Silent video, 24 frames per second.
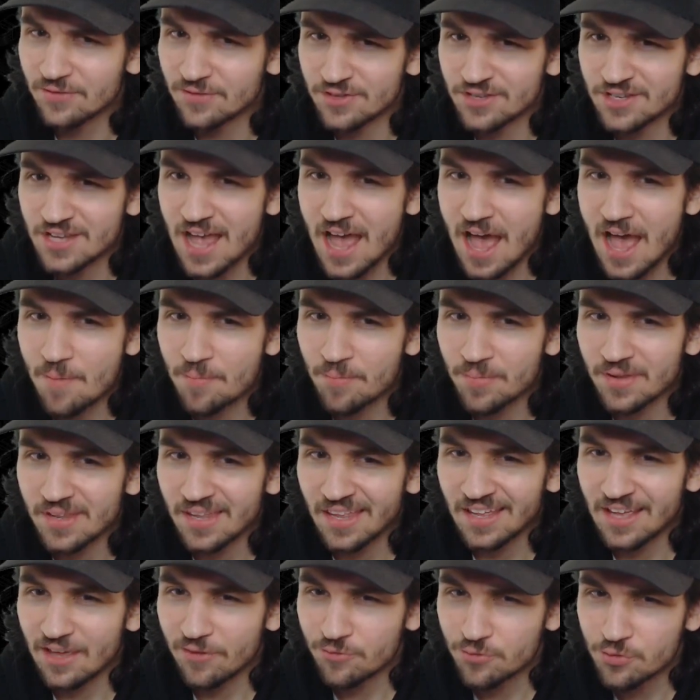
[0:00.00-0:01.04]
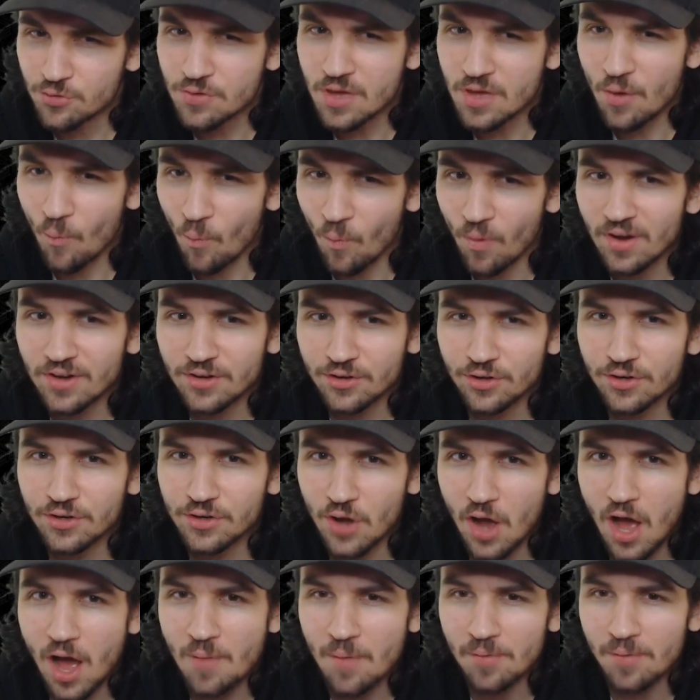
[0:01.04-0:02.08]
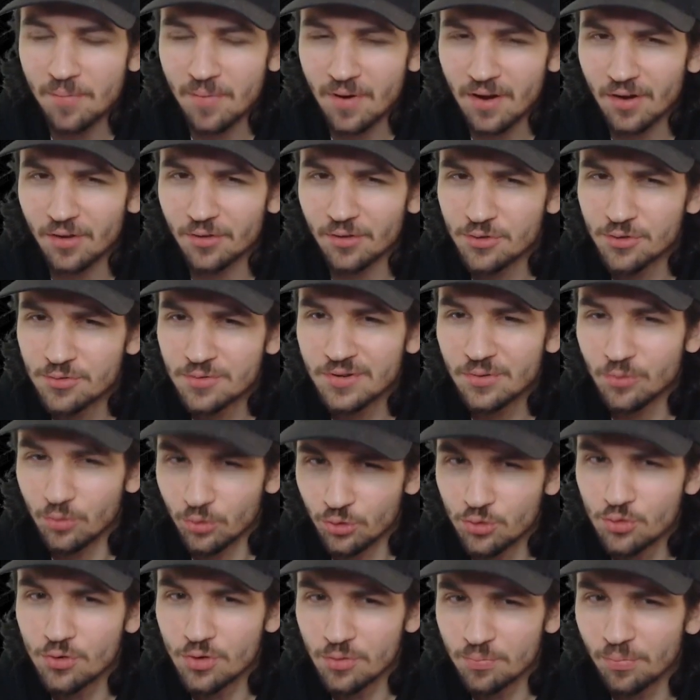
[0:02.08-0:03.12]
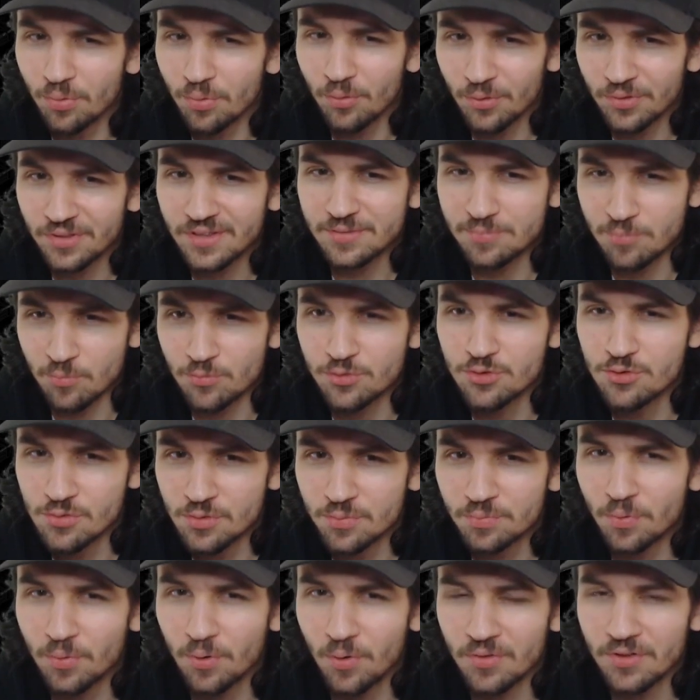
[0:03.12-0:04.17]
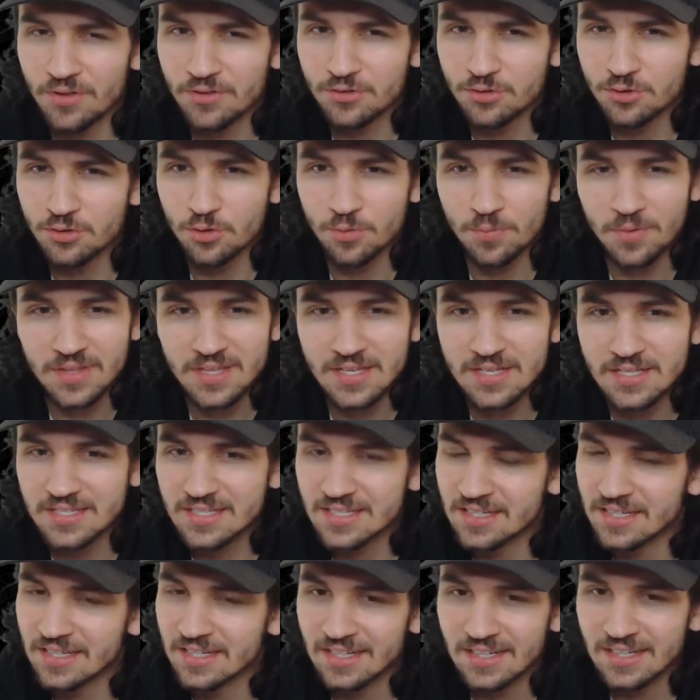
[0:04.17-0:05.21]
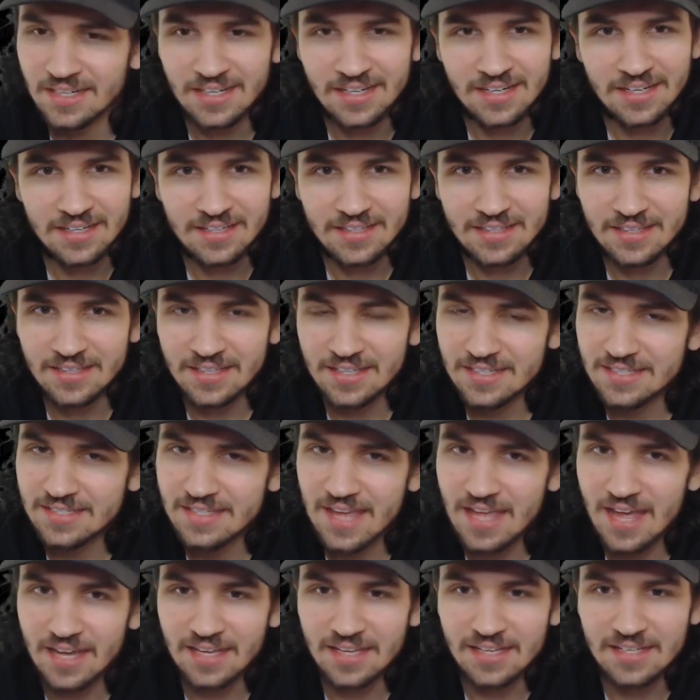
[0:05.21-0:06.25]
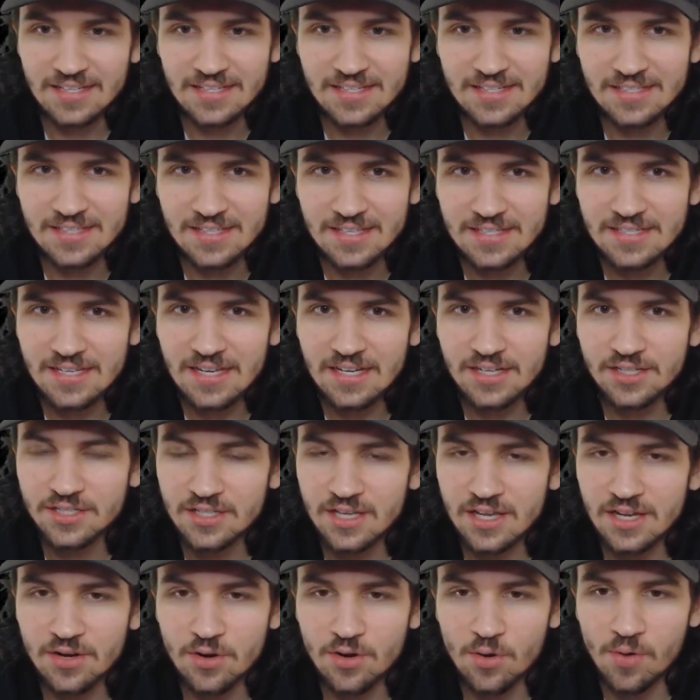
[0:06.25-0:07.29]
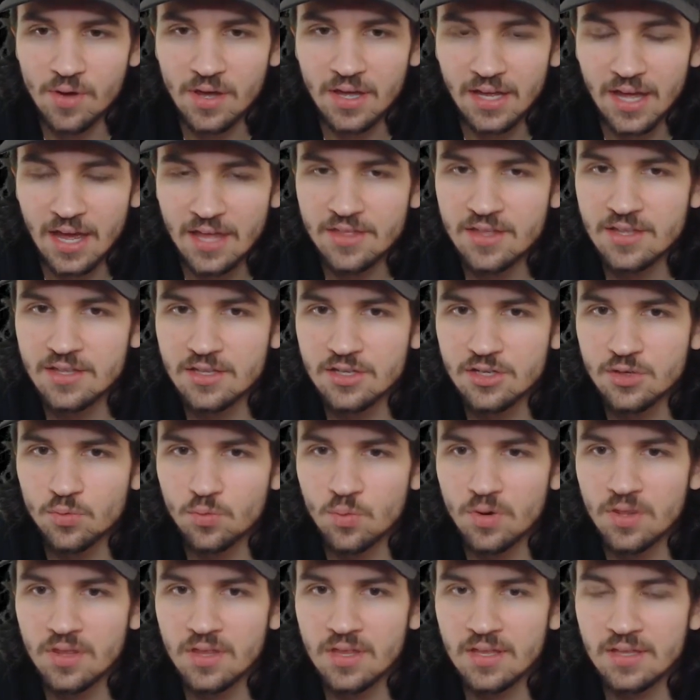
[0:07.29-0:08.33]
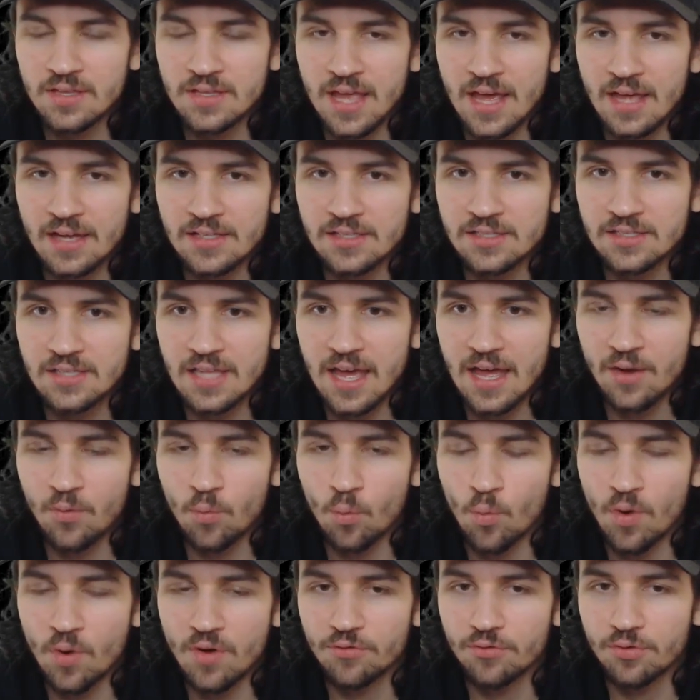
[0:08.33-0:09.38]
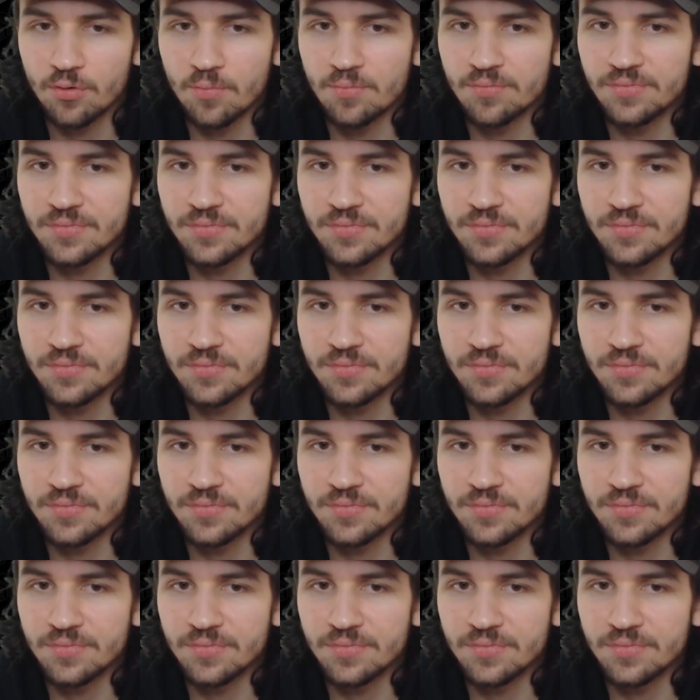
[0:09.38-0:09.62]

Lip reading: zap, but like if you get one good goblin barrel, you could pull this through. But this deck's annoying. I think this is one of the decks that went from